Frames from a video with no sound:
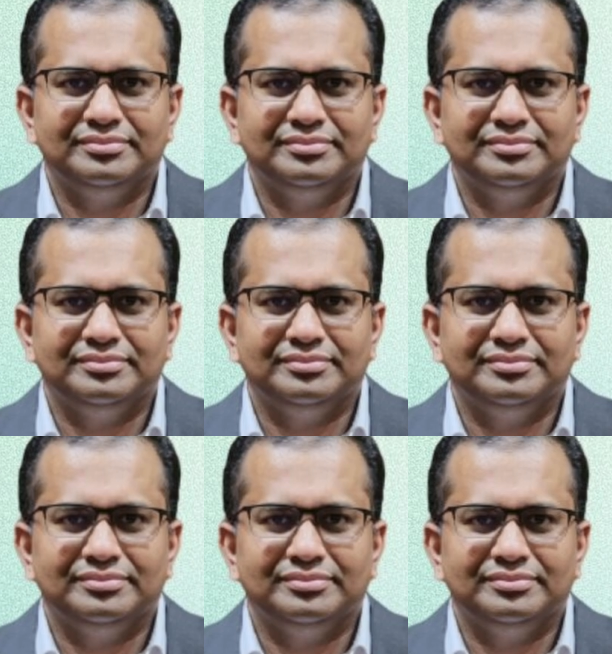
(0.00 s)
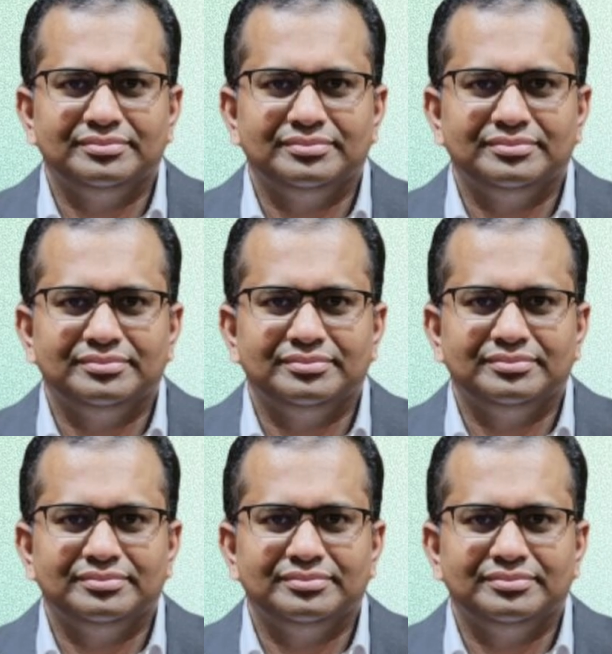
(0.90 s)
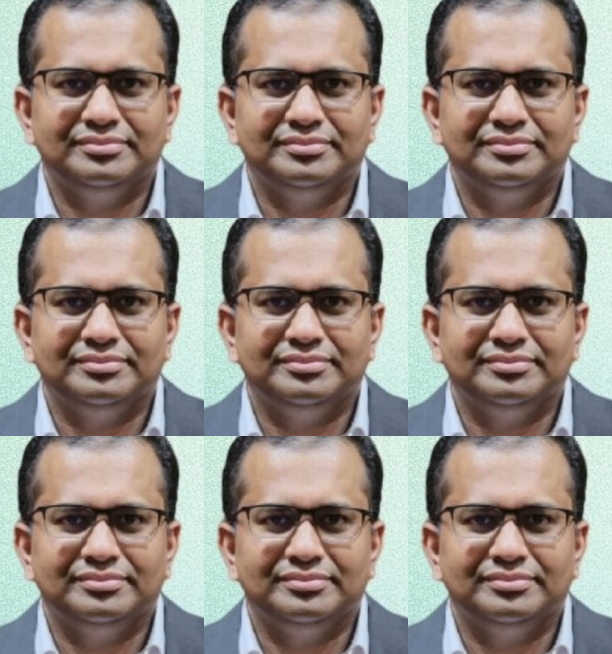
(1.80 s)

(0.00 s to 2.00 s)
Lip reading: (no one is talking)